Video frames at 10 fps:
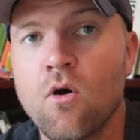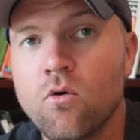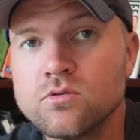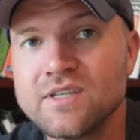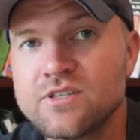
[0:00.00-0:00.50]

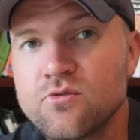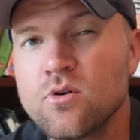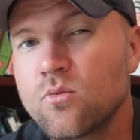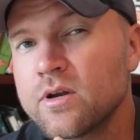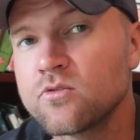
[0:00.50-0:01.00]
Only
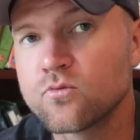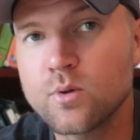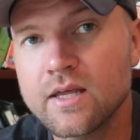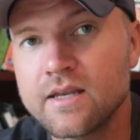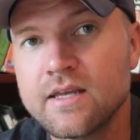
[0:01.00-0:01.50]
do it when you
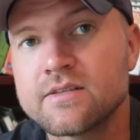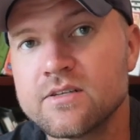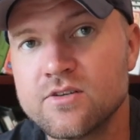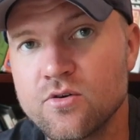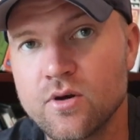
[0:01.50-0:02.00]
really need
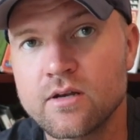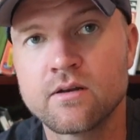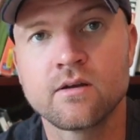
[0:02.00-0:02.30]
to do it.